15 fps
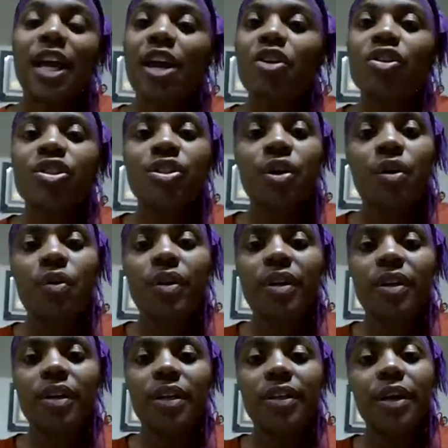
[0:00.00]
They are so
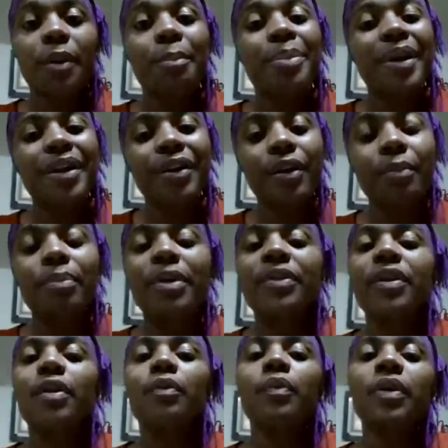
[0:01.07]
good. They're bitter,
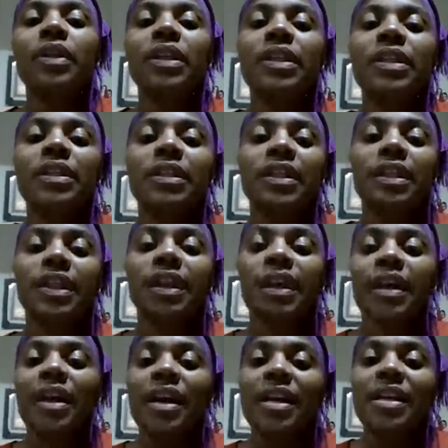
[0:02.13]
but they're really
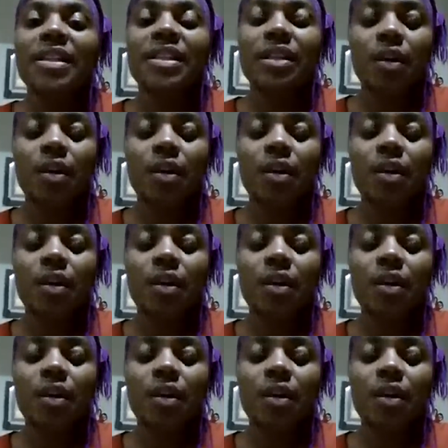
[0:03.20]
good.